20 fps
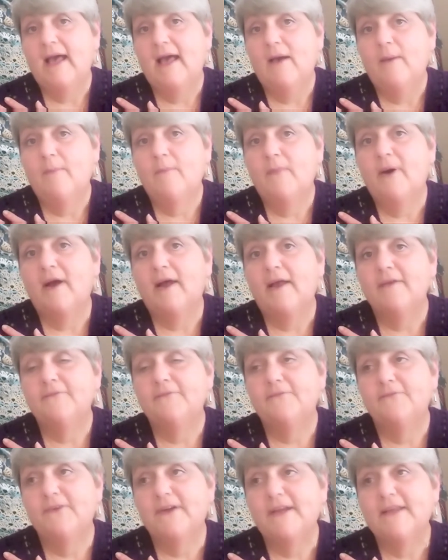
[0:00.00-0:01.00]
My
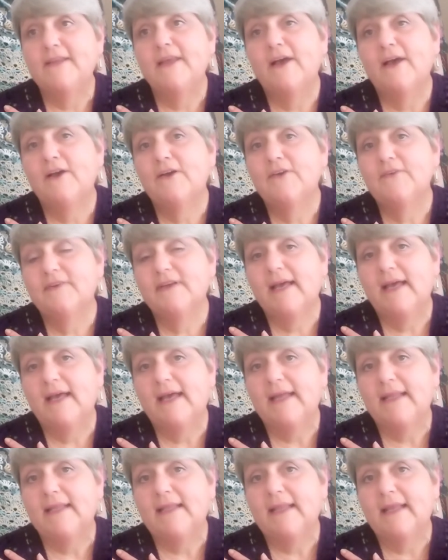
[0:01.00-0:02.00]
friend over
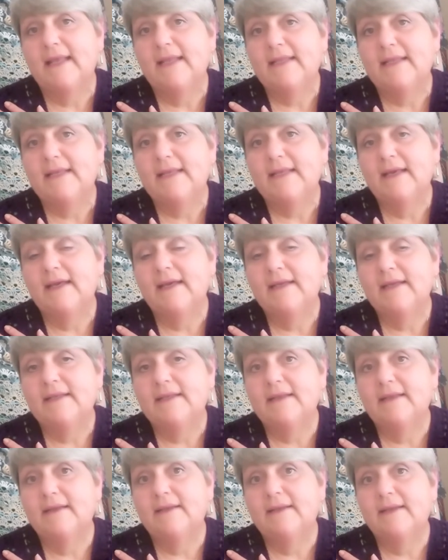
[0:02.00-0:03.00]
at uh,
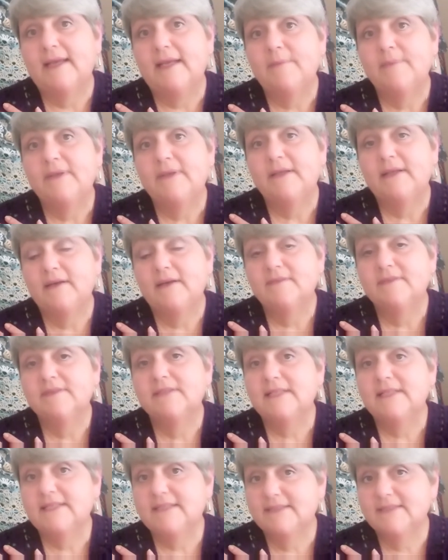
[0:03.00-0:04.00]
Ladybird Loves,
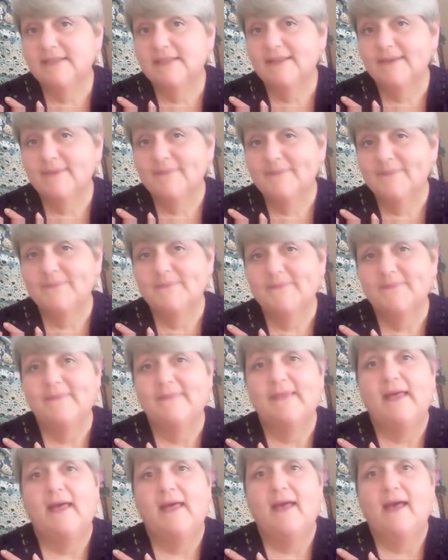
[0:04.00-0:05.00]
Lisa,
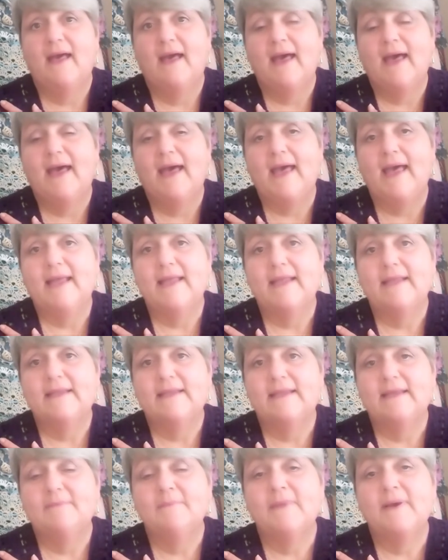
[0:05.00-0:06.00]
and
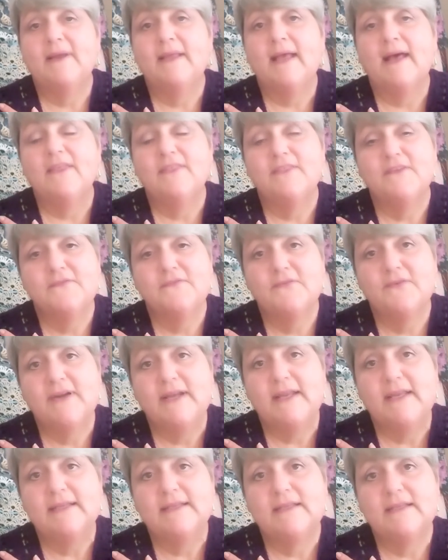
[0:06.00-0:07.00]
my other
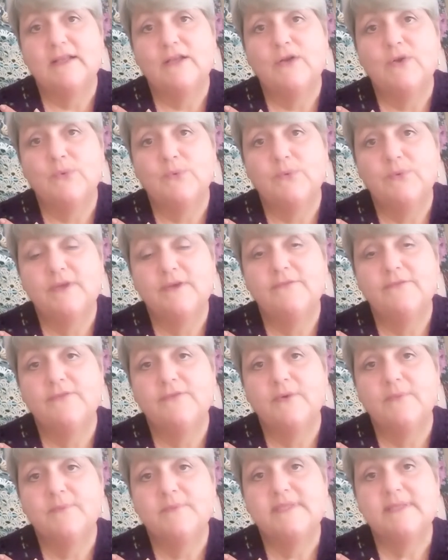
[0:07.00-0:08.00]
friend Lorna
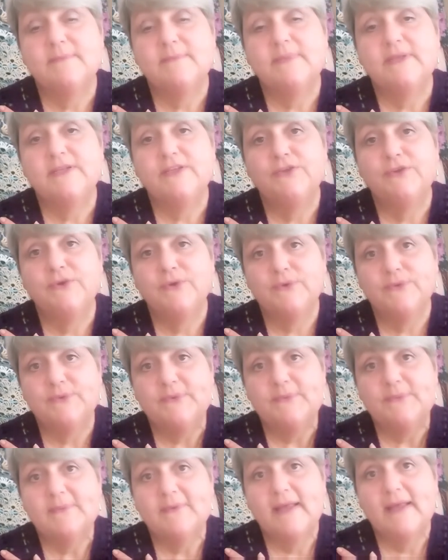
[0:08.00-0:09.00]
from Simply
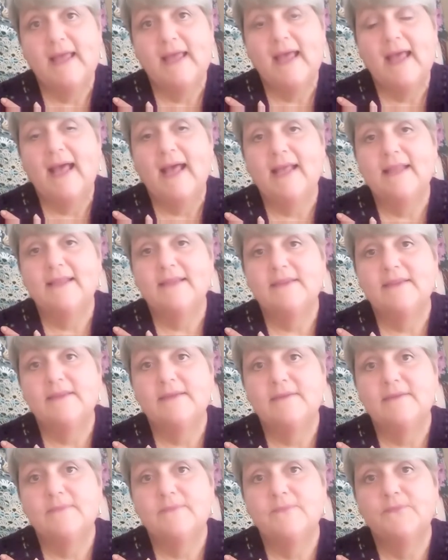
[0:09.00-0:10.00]
Doone. And
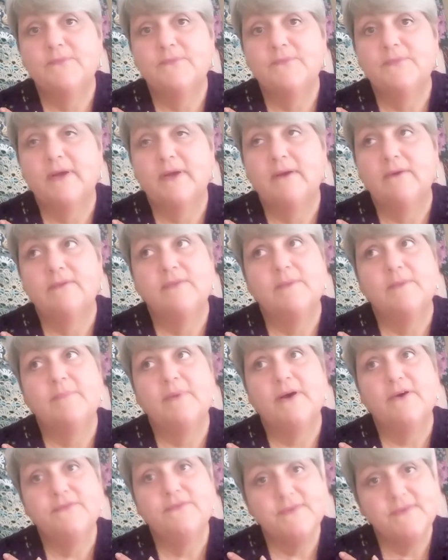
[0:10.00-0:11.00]
the
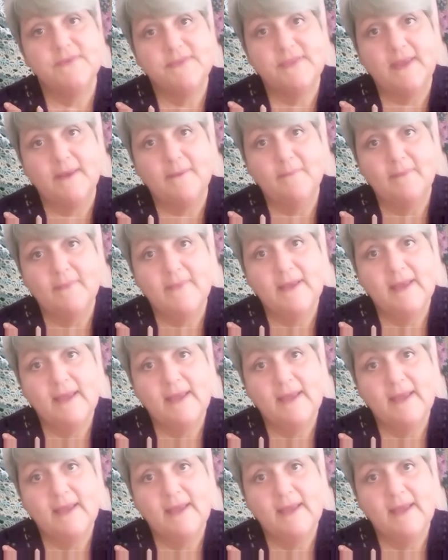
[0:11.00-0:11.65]
both of them